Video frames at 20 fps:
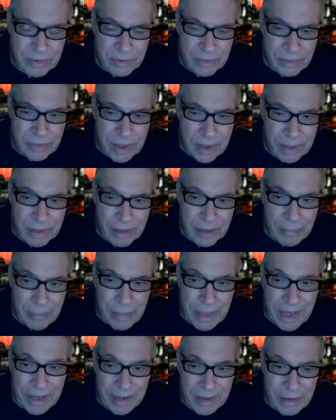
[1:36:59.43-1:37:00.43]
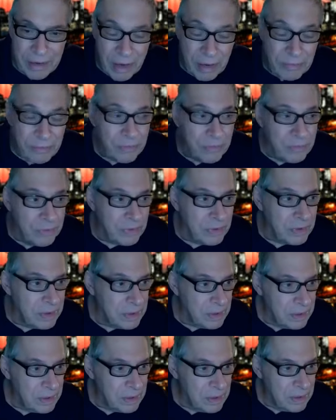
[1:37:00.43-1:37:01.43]
okay, are bad enough.
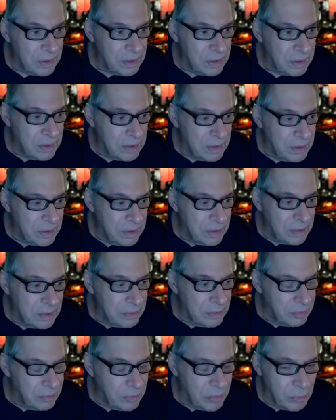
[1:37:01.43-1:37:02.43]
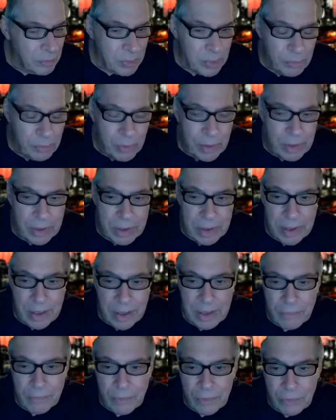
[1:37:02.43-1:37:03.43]
But we really
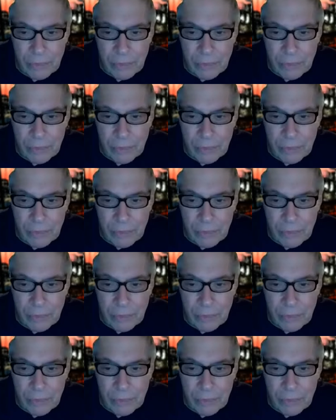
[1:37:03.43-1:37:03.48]
need for the